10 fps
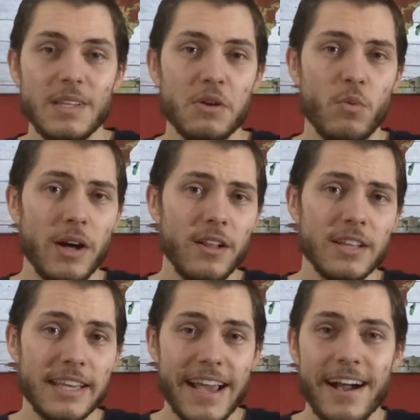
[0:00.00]
Well,
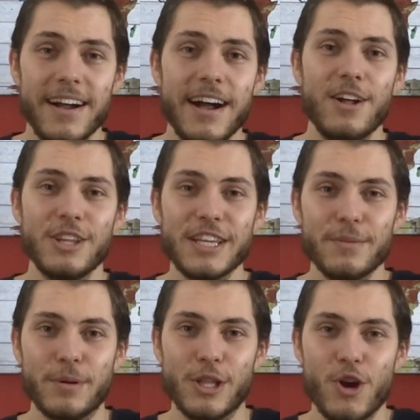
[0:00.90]
yeah, I'll link
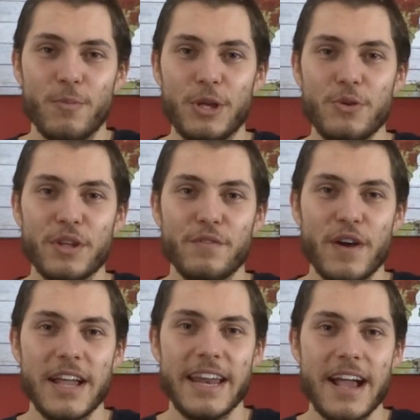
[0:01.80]
it below, but you can
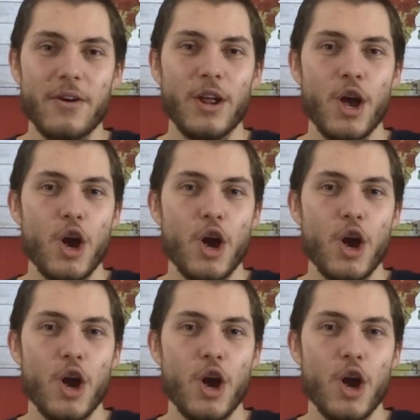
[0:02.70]
find out